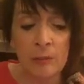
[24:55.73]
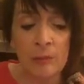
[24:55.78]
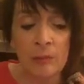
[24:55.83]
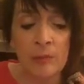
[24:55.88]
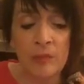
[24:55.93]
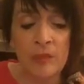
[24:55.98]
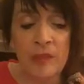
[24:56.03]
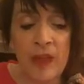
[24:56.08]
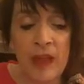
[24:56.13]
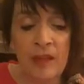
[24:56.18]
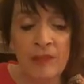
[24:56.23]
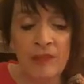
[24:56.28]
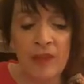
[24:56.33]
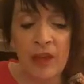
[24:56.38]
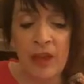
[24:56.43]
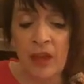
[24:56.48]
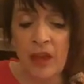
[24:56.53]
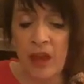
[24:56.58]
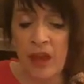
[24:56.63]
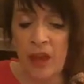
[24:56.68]
Never
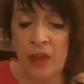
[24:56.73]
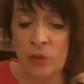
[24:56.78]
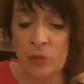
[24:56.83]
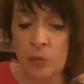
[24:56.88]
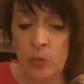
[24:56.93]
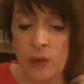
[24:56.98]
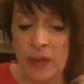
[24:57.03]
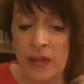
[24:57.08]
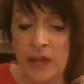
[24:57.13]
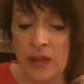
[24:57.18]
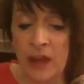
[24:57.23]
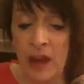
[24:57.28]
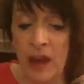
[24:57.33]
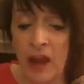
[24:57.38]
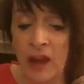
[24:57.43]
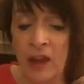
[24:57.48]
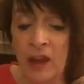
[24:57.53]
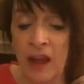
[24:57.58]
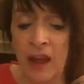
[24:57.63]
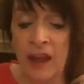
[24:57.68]
heard we her
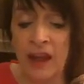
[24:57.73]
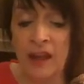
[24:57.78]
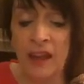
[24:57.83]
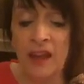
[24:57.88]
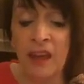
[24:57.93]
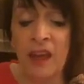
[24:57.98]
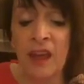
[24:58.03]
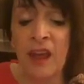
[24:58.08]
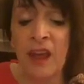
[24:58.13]
like